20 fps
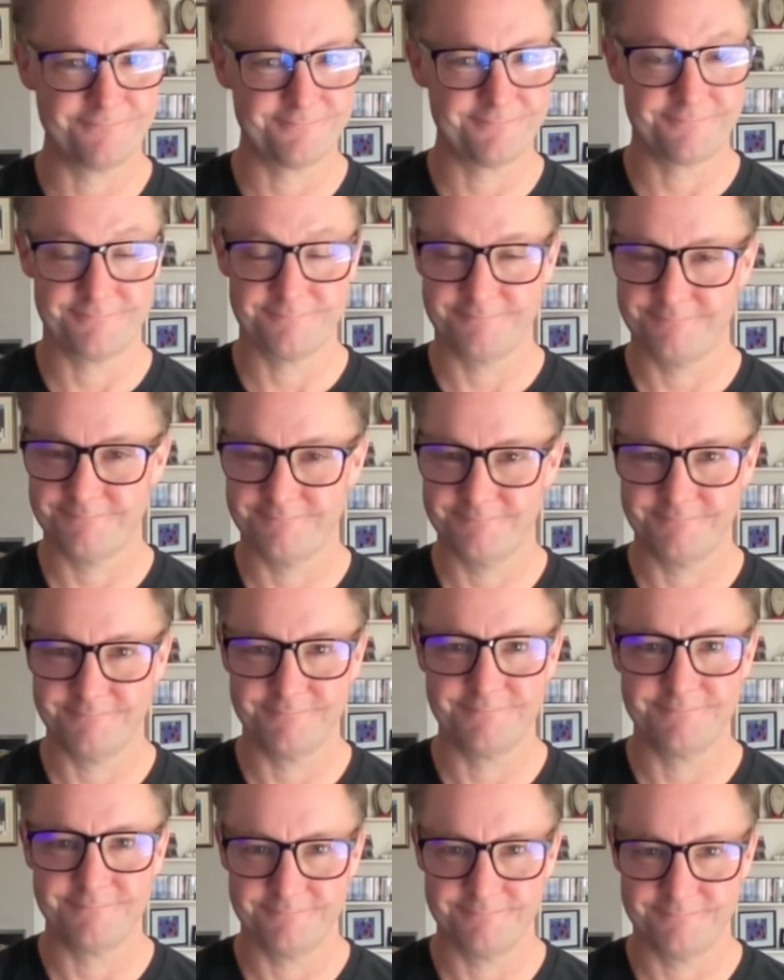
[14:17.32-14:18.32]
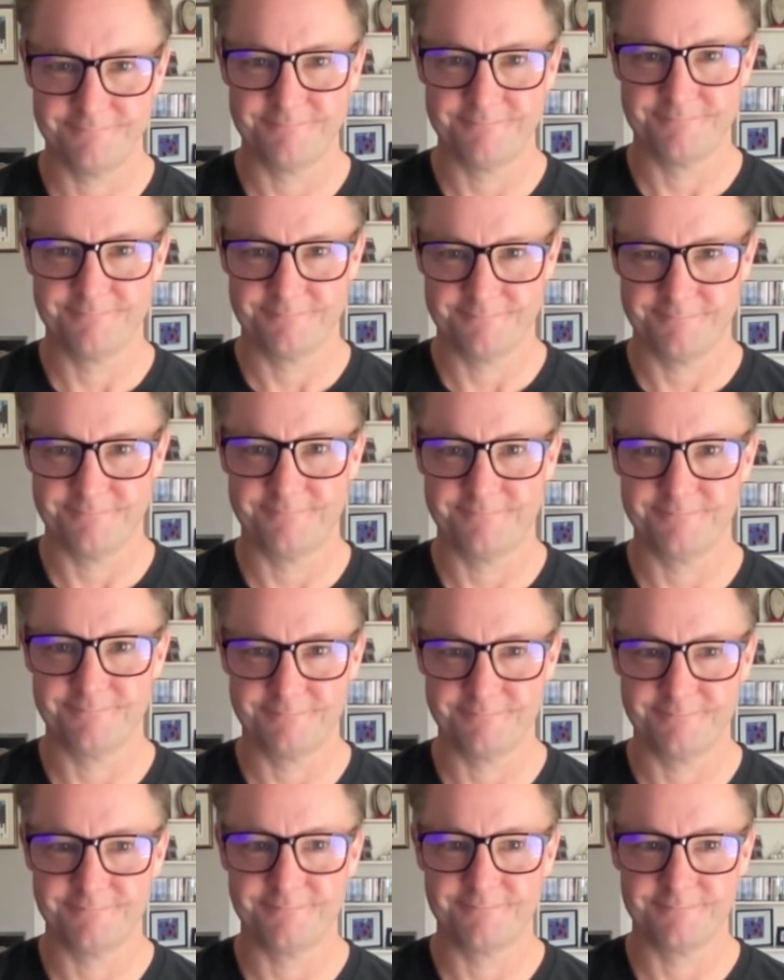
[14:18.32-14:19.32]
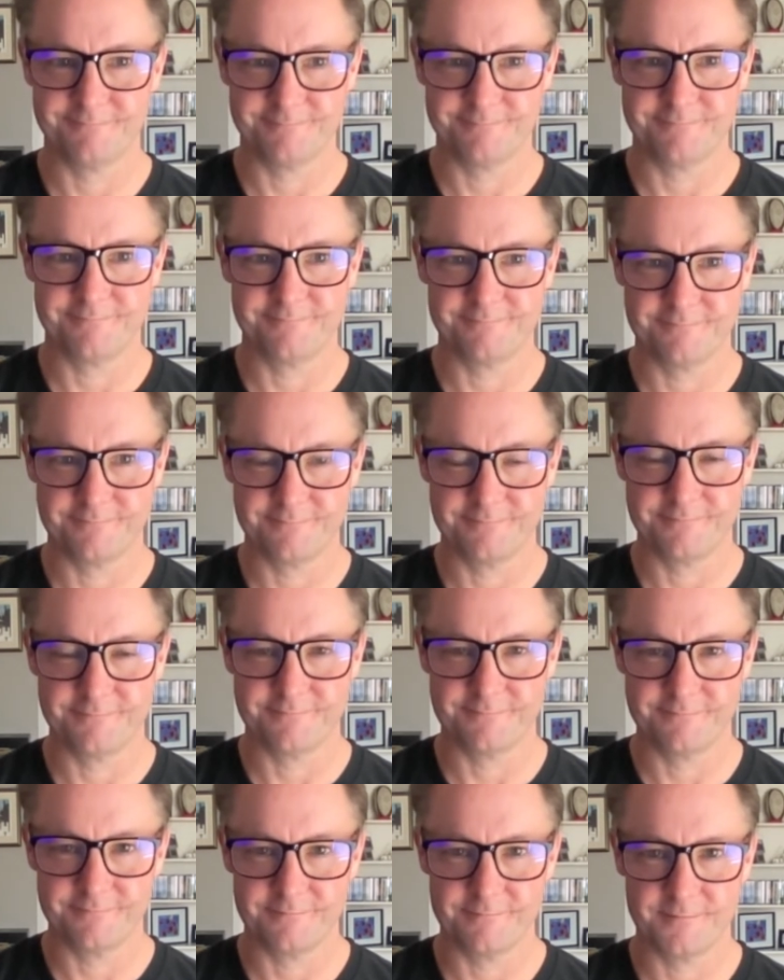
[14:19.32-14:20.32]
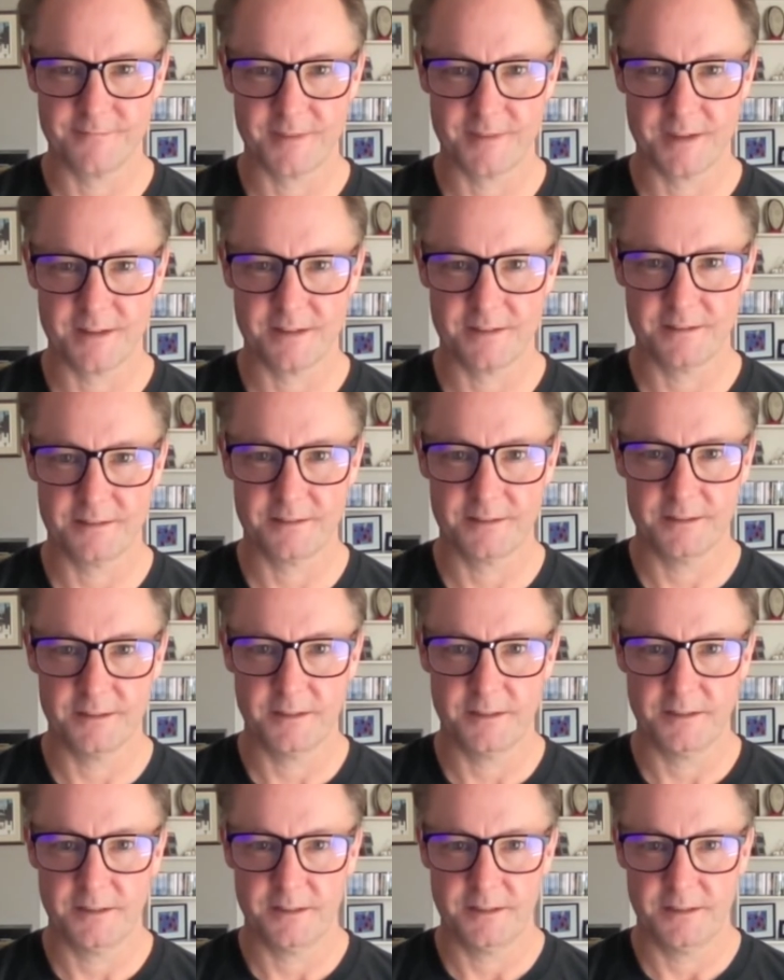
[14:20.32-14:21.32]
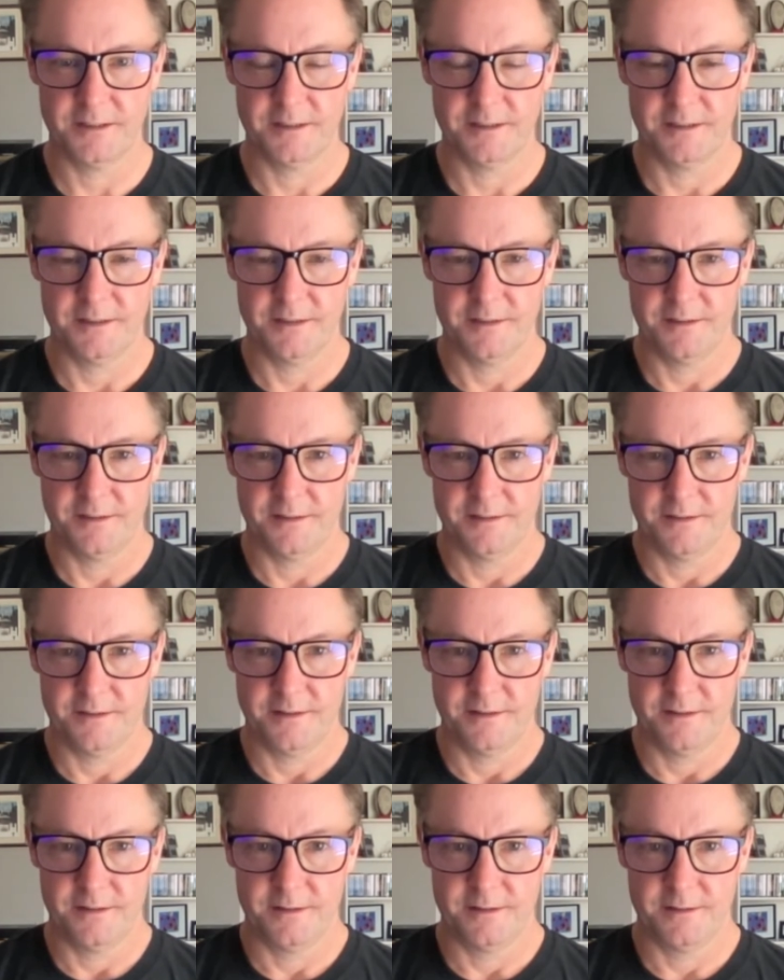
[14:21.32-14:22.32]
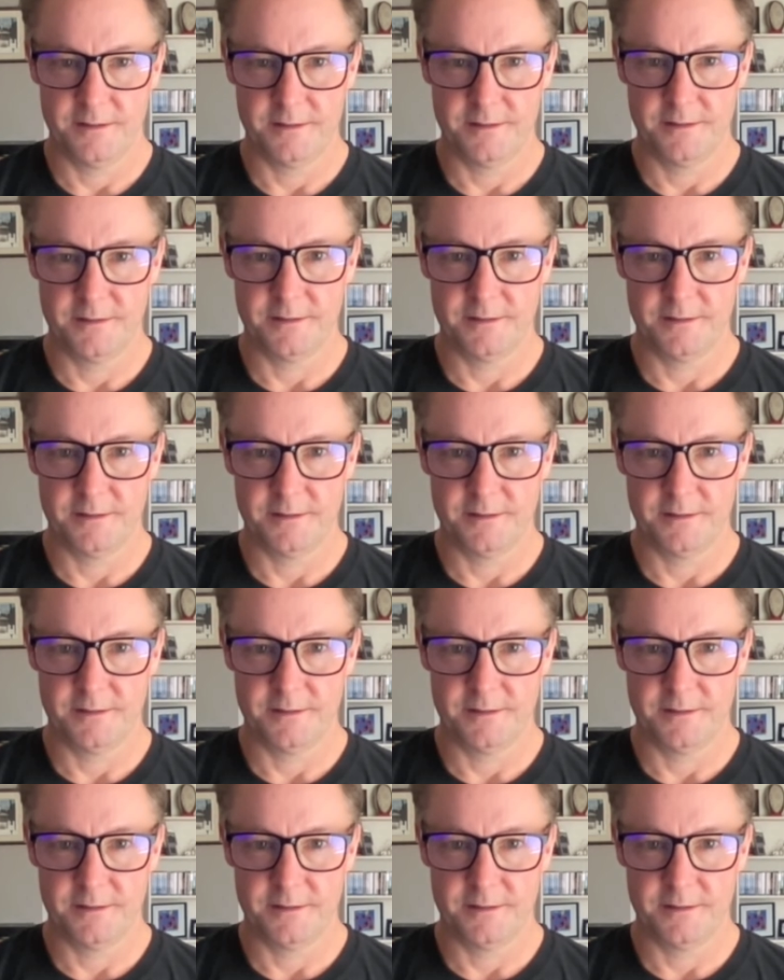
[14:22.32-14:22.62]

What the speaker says: This person isn't speaking.